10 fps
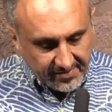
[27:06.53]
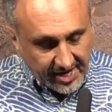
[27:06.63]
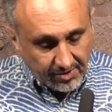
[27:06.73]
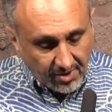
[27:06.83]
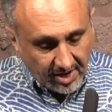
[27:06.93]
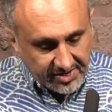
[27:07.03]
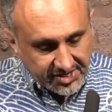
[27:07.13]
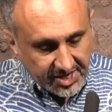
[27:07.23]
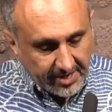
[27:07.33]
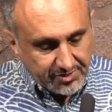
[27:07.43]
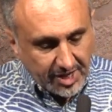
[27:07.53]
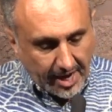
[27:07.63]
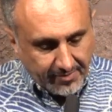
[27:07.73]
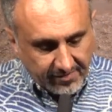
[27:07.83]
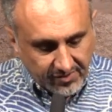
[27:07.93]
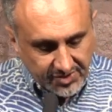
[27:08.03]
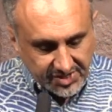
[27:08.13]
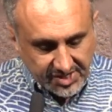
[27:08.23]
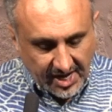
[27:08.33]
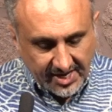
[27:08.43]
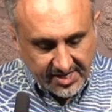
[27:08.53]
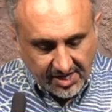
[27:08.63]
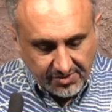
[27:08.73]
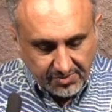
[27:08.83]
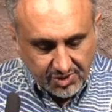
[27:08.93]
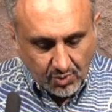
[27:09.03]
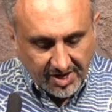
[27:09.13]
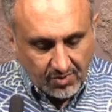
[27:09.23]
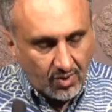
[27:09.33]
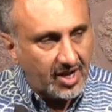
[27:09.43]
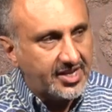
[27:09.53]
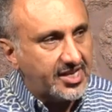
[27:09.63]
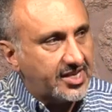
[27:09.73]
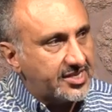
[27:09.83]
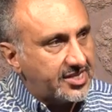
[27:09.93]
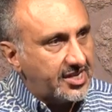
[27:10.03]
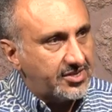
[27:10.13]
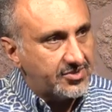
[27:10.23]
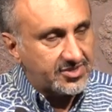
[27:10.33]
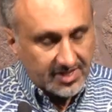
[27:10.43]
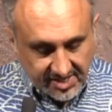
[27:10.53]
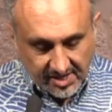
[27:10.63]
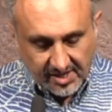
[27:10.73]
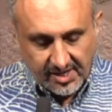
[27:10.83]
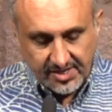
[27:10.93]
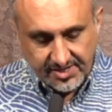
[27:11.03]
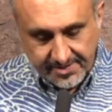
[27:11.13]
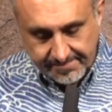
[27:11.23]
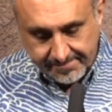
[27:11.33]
Later on in the same chapter, verses 19 through 21, he continues. Listen to this.